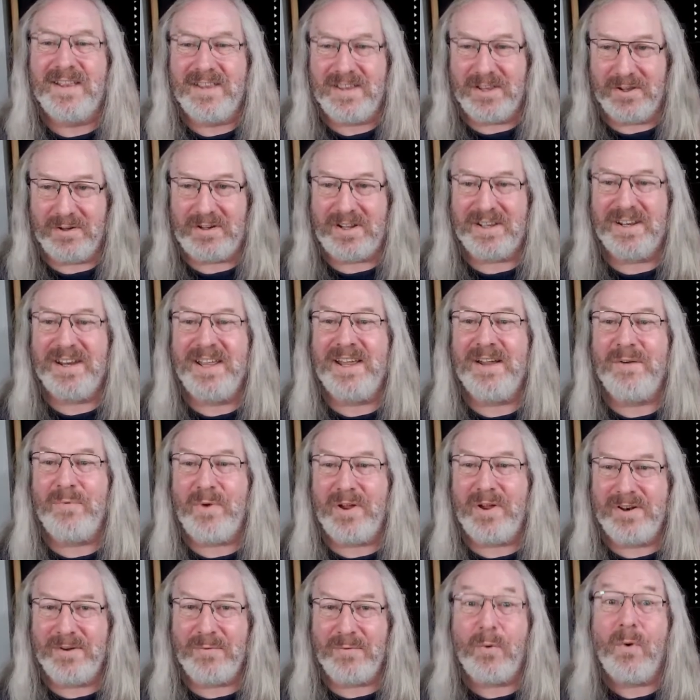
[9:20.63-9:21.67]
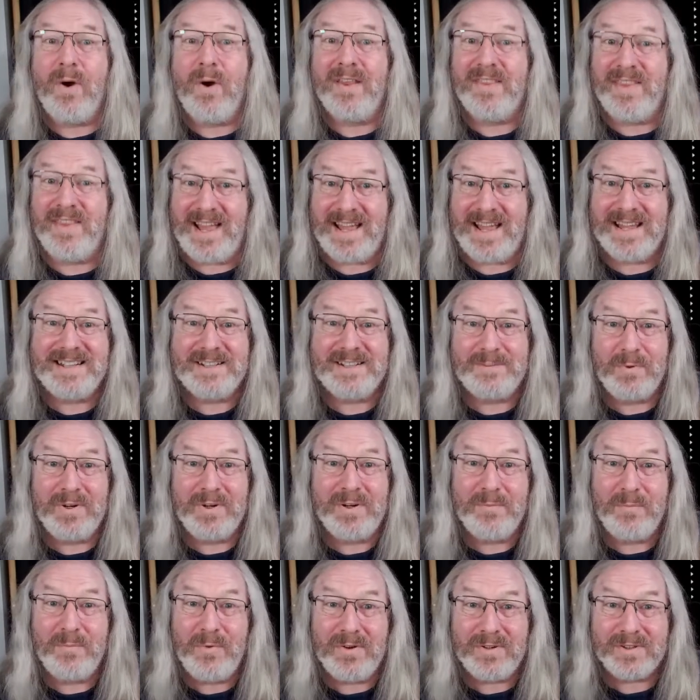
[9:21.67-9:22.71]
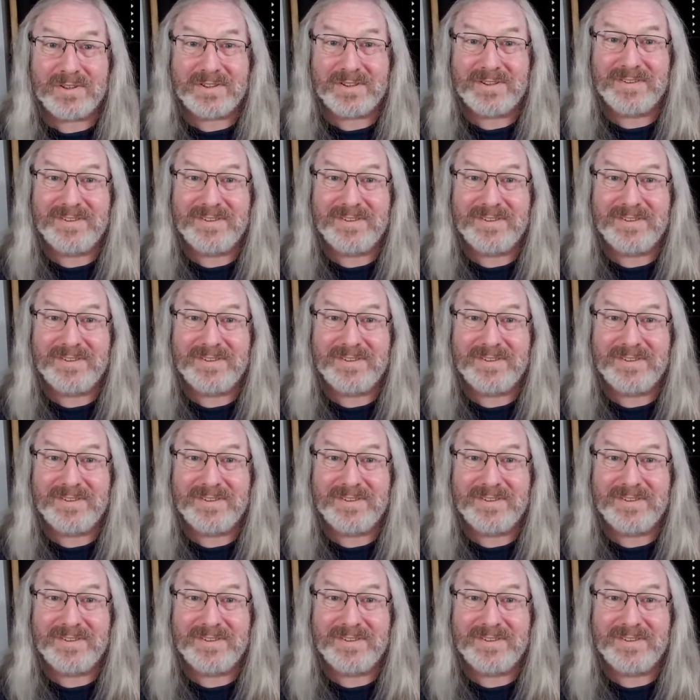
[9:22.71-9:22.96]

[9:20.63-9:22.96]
You can hear Wonderful, and that is what it was.